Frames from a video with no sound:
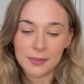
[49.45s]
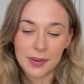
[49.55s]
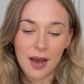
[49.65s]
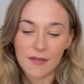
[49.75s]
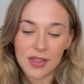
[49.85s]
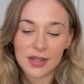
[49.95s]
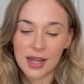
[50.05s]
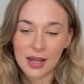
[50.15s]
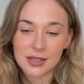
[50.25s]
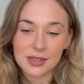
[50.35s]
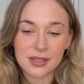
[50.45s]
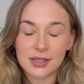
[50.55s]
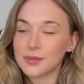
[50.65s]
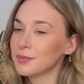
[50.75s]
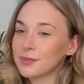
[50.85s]
But other than that,
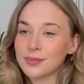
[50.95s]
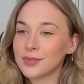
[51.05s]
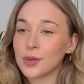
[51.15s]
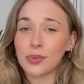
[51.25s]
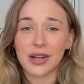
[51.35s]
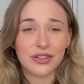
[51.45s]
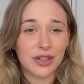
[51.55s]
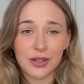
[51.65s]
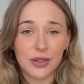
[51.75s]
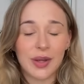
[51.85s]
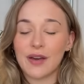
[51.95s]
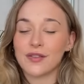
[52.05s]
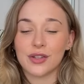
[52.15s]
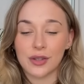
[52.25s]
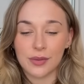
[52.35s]
no pressure, don't have
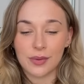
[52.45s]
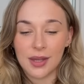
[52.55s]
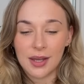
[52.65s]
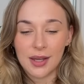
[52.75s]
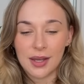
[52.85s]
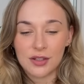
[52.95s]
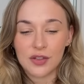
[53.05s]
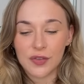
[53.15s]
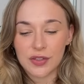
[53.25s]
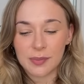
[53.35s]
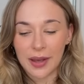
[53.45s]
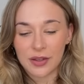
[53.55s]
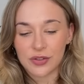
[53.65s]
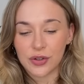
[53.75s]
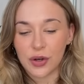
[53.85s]
to. Just for some
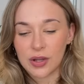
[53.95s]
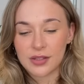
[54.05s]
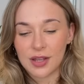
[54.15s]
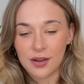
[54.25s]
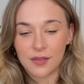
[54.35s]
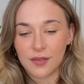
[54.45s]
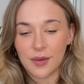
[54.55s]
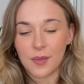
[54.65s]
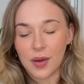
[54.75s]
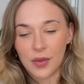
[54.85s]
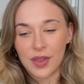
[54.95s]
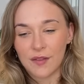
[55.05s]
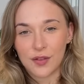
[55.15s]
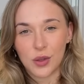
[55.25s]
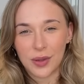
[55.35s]
extra content on there
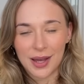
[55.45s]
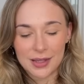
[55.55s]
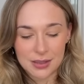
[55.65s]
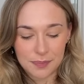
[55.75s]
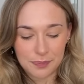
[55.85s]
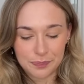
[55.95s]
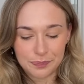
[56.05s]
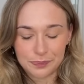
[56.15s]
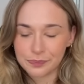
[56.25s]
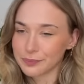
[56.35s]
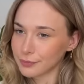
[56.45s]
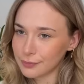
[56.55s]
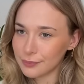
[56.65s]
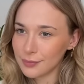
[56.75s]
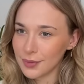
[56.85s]
for you guys.
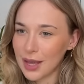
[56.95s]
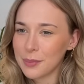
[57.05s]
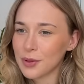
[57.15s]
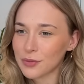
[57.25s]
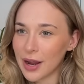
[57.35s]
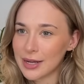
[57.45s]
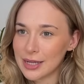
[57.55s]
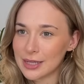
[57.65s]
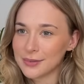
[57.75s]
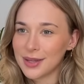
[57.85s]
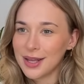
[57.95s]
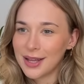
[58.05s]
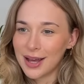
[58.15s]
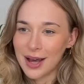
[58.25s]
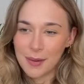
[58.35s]
I'm not ready.
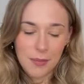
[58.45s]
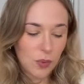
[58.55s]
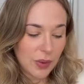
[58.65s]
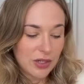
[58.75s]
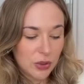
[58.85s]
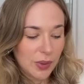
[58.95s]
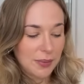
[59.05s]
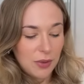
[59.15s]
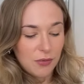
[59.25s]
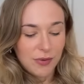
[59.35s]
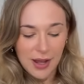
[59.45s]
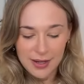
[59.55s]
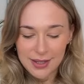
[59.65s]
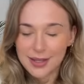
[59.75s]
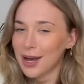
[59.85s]
Um, what do I do when I'm not
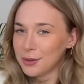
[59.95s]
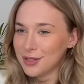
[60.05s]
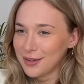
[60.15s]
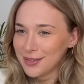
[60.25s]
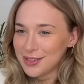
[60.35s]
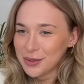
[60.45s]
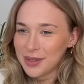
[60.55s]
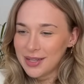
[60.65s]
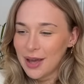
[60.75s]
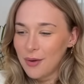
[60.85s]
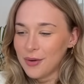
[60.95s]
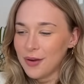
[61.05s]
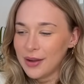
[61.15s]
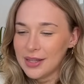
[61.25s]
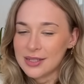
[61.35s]
ready? I'll dive into it now.
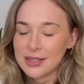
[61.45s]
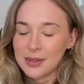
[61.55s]
All right, let's see.